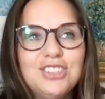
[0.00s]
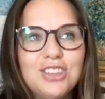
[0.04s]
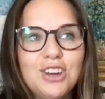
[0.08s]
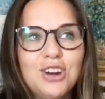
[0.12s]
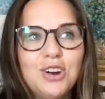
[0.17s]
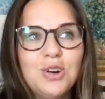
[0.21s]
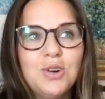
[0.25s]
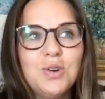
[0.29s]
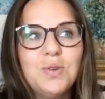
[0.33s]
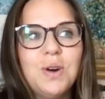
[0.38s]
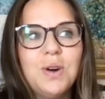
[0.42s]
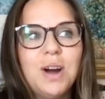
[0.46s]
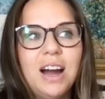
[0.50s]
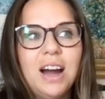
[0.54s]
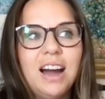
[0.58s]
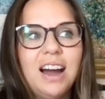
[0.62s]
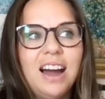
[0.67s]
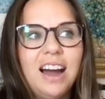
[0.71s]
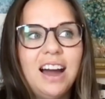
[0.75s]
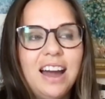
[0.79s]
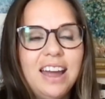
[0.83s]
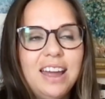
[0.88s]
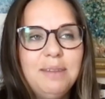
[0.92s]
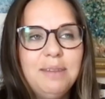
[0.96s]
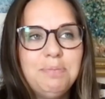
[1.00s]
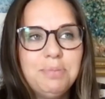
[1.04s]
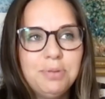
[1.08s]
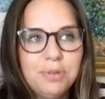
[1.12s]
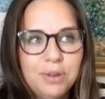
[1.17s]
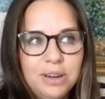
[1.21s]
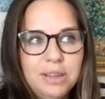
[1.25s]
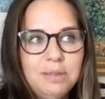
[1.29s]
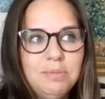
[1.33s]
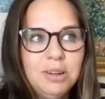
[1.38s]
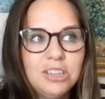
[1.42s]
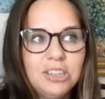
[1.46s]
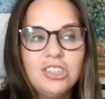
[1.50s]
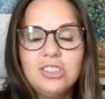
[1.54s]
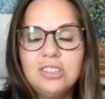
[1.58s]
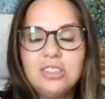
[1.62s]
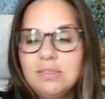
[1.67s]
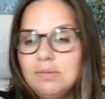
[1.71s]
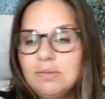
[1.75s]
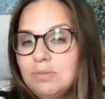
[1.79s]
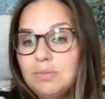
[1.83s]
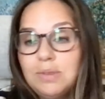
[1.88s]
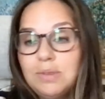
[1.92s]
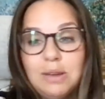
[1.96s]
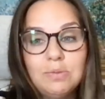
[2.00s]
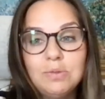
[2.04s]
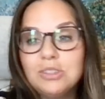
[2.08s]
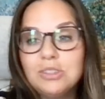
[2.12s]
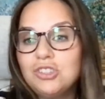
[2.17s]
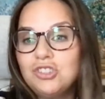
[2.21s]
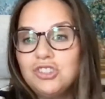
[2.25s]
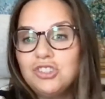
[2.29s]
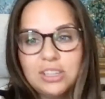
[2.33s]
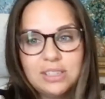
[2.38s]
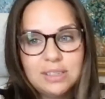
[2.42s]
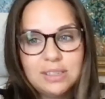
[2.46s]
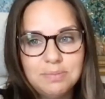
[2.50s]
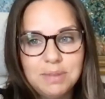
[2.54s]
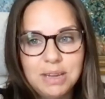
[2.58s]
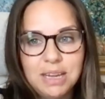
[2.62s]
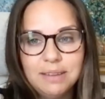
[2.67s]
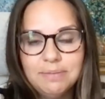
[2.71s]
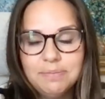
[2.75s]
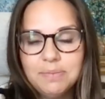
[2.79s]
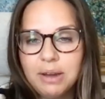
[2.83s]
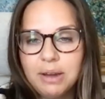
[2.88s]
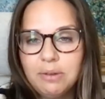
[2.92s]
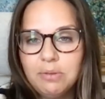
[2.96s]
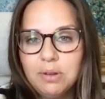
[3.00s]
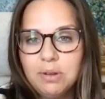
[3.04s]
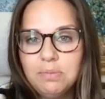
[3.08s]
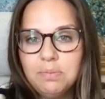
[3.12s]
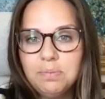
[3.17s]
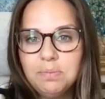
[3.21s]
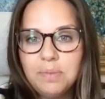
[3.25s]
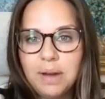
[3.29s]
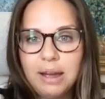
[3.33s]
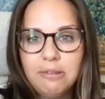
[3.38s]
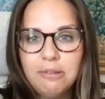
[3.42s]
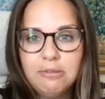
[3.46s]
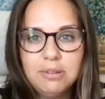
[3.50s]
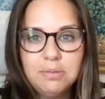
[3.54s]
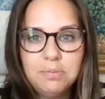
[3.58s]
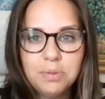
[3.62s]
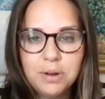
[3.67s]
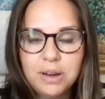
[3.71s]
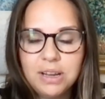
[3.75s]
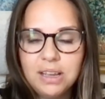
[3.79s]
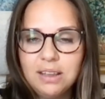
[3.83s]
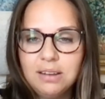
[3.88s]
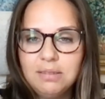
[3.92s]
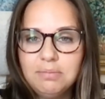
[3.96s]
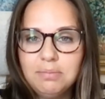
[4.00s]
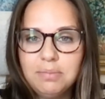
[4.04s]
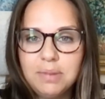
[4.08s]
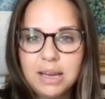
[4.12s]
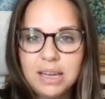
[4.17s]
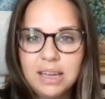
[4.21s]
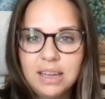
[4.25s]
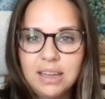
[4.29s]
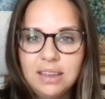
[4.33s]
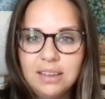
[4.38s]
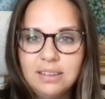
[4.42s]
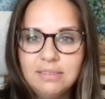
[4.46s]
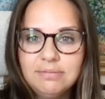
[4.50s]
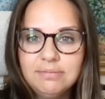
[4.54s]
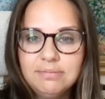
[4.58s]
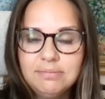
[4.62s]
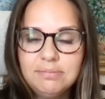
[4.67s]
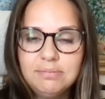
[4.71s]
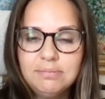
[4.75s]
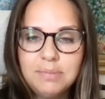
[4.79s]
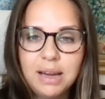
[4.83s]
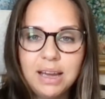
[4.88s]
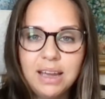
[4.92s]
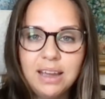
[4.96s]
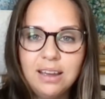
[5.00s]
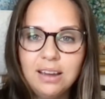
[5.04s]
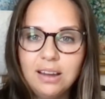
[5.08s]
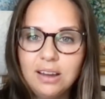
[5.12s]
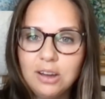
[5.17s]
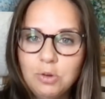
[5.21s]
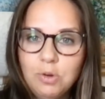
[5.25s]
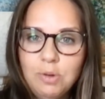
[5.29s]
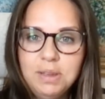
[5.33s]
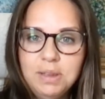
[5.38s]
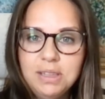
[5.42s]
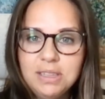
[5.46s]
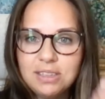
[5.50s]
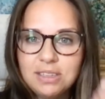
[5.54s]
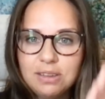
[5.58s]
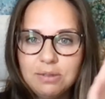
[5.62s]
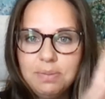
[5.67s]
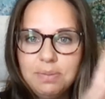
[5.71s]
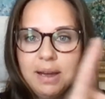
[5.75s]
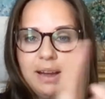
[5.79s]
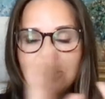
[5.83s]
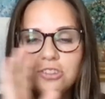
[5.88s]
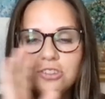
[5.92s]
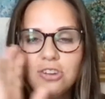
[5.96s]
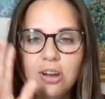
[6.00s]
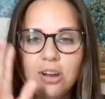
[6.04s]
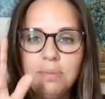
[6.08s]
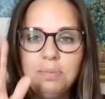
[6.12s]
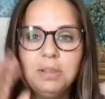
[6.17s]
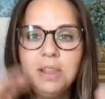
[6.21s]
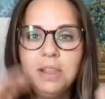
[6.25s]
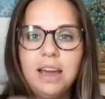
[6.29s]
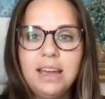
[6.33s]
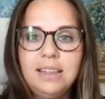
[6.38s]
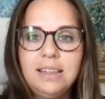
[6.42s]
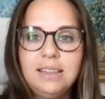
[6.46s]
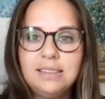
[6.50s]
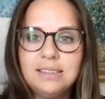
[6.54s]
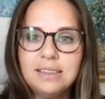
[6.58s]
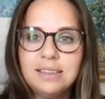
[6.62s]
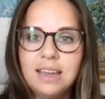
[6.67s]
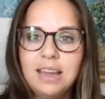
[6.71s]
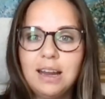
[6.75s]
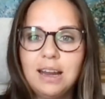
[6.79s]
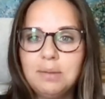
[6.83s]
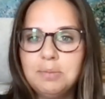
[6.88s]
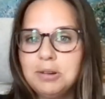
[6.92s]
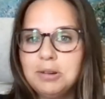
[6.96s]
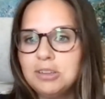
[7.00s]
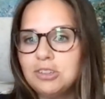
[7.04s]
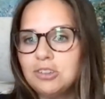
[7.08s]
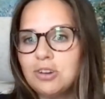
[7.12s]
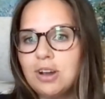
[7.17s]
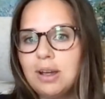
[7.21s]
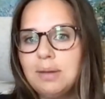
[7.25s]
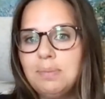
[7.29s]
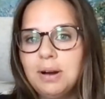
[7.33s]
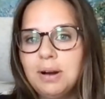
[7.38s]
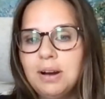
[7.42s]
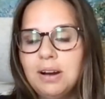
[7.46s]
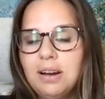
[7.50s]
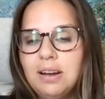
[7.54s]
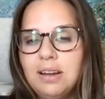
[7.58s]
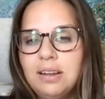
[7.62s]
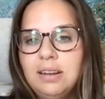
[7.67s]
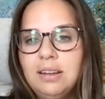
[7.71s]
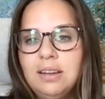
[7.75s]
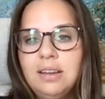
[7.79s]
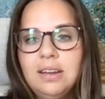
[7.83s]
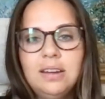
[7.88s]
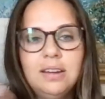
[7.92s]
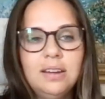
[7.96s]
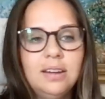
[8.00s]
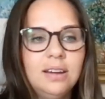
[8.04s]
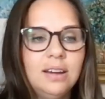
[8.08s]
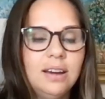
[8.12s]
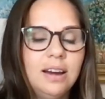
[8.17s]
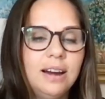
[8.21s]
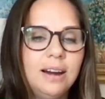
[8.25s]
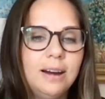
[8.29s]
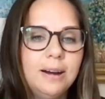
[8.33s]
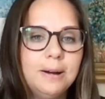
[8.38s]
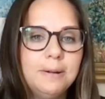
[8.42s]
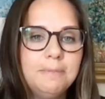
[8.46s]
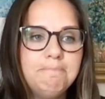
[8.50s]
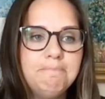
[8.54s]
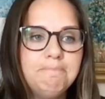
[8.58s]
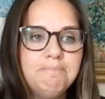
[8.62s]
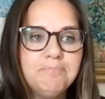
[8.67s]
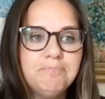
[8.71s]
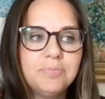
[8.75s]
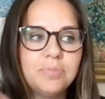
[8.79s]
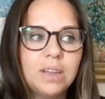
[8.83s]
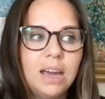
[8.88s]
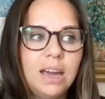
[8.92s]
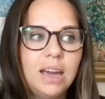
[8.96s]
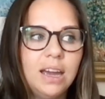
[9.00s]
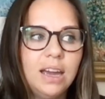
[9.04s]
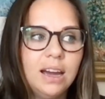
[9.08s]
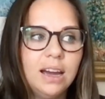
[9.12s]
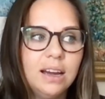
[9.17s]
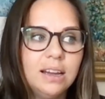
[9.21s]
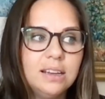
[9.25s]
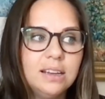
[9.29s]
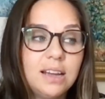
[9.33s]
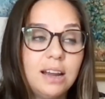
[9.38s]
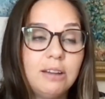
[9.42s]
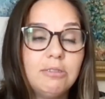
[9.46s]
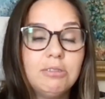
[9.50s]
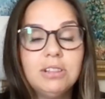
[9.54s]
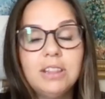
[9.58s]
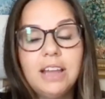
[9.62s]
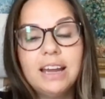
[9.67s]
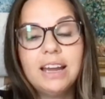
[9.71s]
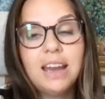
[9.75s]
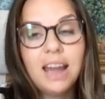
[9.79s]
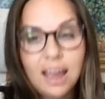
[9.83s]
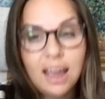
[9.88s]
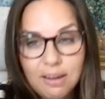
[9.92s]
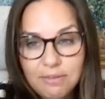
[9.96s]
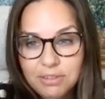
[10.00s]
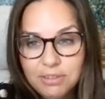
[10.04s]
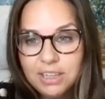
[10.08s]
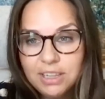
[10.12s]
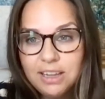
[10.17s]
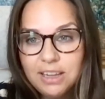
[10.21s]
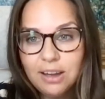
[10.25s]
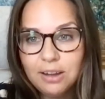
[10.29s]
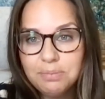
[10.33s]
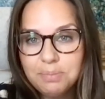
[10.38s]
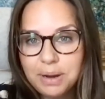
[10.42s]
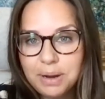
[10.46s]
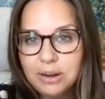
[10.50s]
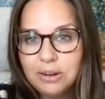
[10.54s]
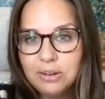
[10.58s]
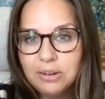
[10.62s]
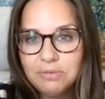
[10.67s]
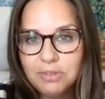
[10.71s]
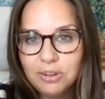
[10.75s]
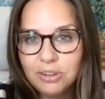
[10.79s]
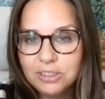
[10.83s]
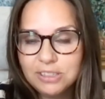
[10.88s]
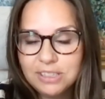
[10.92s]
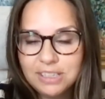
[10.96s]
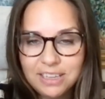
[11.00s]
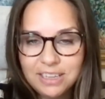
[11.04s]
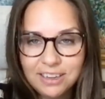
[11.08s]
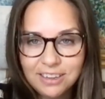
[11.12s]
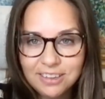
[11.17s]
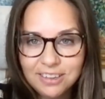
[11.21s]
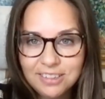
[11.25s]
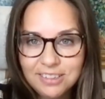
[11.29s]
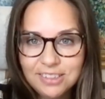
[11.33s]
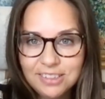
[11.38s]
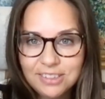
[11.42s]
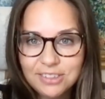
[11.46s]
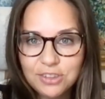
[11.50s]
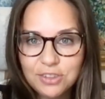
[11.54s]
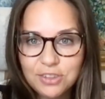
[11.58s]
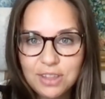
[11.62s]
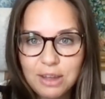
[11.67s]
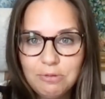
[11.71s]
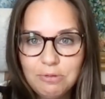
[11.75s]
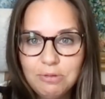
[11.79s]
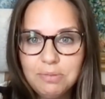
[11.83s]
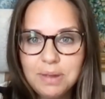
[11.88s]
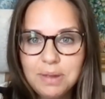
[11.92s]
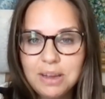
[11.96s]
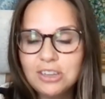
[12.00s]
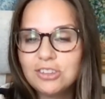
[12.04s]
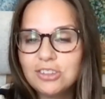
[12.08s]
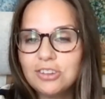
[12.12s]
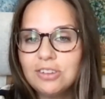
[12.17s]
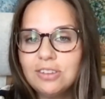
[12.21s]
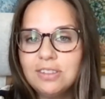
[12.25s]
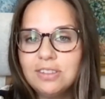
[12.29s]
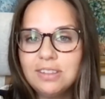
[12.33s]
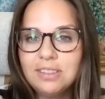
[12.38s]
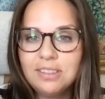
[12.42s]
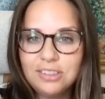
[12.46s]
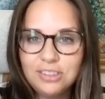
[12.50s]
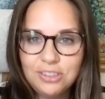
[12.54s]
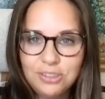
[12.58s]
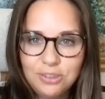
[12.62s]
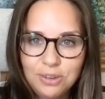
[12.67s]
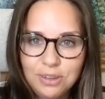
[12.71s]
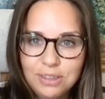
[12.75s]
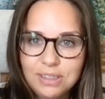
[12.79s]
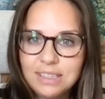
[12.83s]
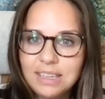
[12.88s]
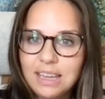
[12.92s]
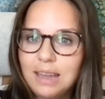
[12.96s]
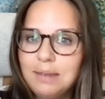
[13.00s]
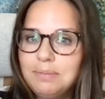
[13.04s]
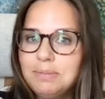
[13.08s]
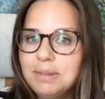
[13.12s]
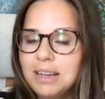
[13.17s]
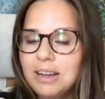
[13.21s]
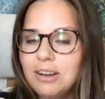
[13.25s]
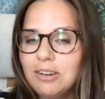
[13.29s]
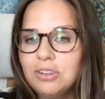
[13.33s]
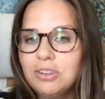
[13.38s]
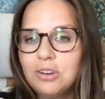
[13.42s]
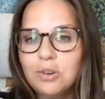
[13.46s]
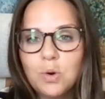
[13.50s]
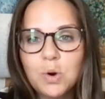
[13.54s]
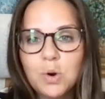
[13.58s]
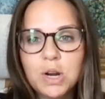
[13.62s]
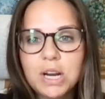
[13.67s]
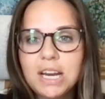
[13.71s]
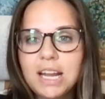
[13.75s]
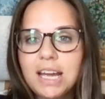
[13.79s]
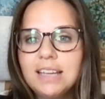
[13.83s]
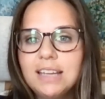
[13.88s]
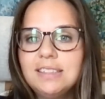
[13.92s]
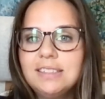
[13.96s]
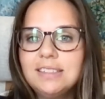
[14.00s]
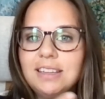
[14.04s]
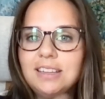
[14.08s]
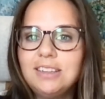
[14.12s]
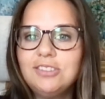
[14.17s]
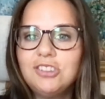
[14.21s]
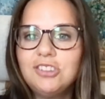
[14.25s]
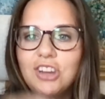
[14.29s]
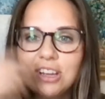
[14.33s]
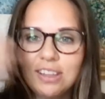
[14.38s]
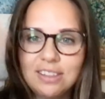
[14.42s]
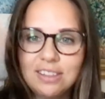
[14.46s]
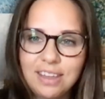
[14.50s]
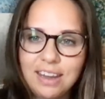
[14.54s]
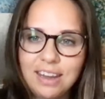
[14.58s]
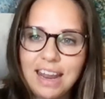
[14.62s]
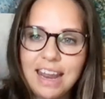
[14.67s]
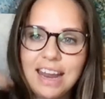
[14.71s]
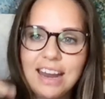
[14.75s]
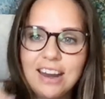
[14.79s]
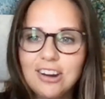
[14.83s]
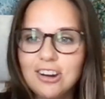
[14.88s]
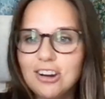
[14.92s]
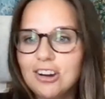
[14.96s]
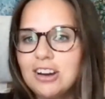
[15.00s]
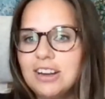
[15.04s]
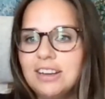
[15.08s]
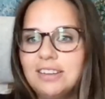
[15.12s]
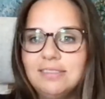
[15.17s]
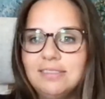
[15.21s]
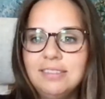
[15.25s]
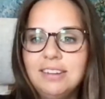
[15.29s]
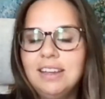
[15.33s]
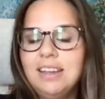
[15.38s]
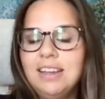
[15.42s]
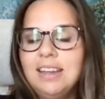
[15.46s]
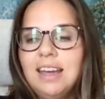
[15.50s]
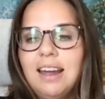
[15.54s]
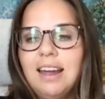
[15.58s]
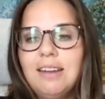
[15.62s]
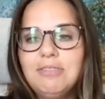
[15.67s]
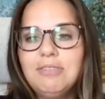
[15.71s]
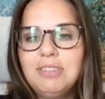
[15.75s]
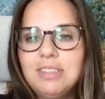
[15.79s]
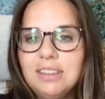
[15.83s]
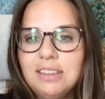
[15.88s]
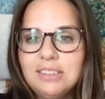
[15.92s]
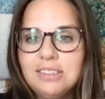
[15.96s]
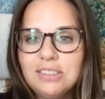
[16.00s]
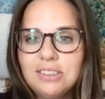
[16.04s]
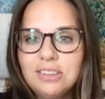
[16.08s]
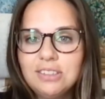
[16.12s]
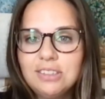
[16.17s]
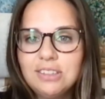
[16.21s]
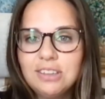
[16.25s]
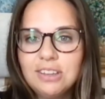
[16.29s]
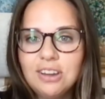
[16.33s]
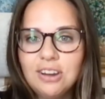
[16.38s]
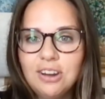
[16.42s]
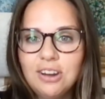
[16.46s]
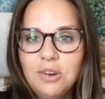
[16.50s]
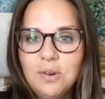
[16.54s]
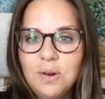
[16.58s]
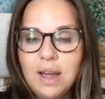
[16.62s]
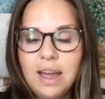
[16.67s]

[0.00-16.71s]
So I pretty much it was just me. I would bring in my equipment, so backdrop, lights, camera, tripod. And I relied heavily on parent volunteers. So they would make sure that the students came down, they're organized, they check that hair and everything's good to go.